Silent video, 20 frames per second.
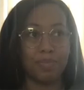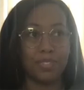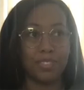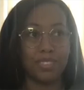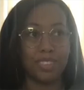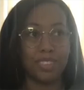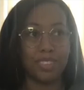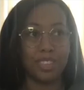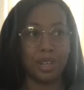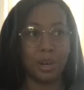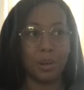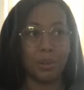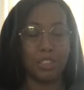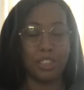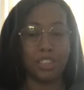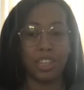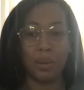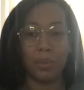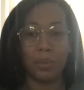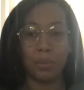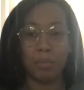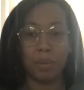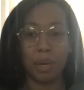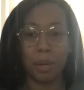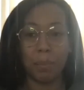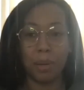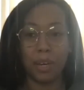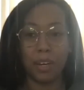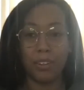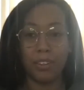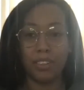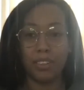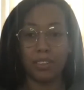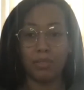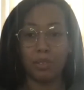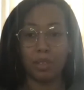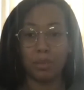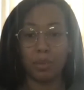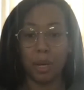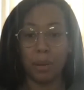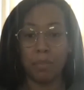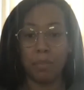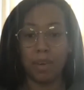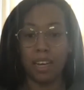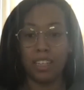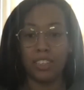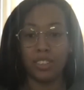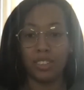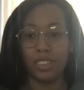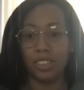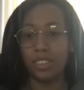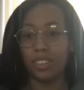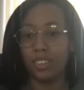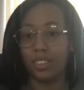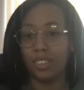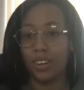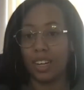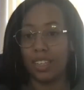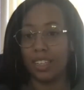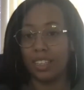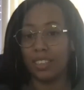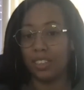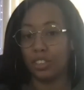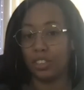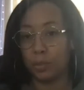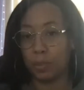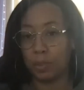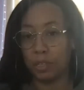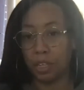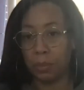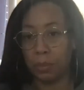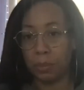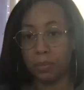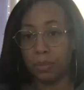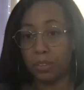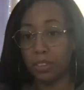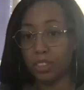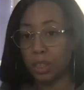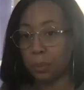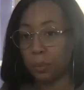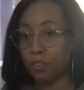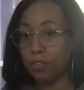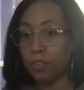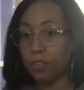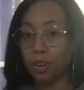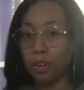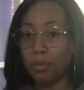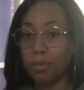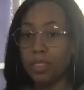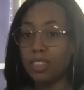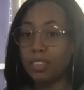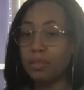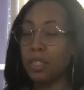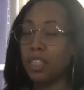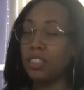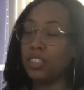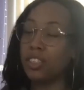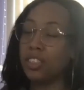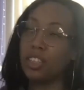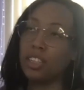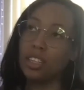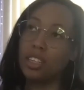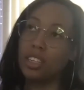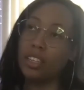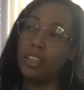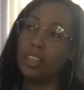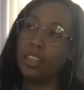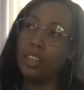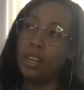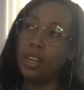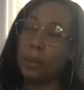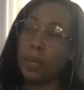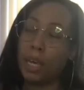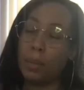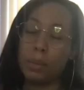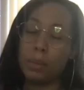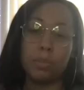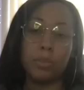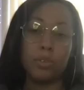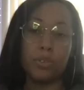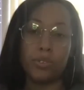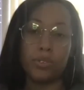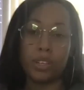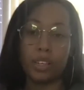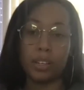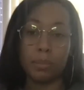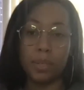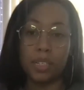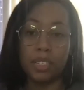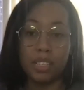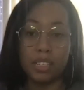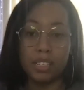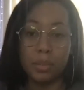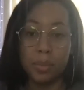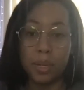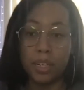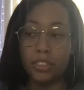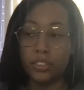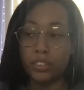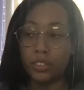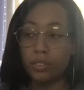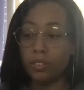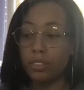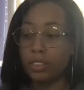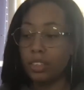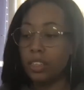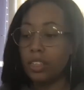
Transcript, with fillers: negotiate with my parents with my major. And so I didn't just become a music performance major, I became a music and business major.